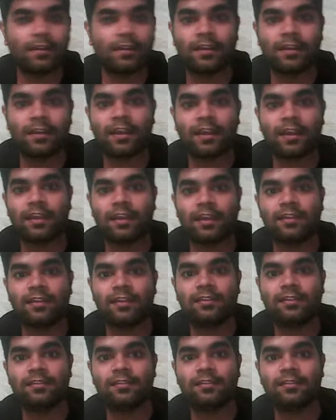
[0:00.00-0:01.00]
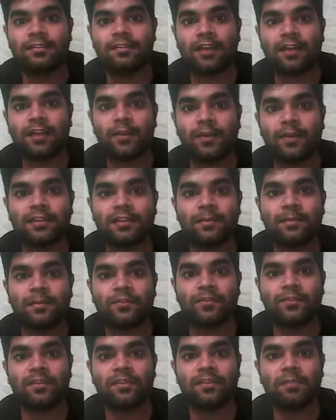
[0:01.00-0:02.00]
Hi, are you guys able to
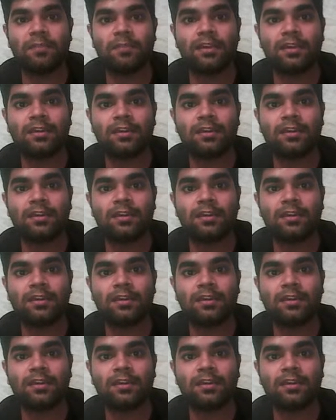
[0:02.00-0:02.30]
see me?